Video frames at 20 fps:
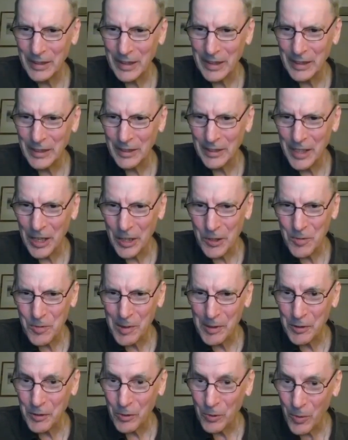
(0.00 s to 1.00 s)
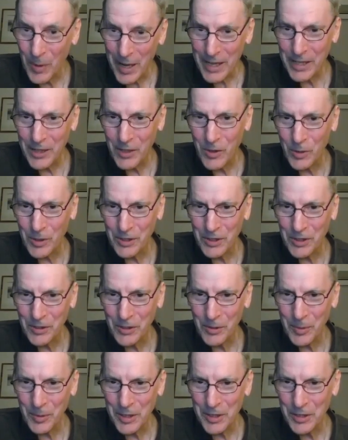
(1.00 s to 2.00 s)
in a detrimental way, according to
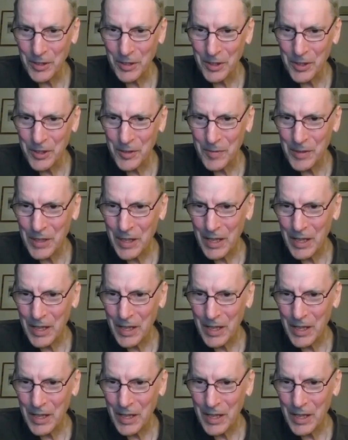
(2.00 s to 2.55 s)
the research,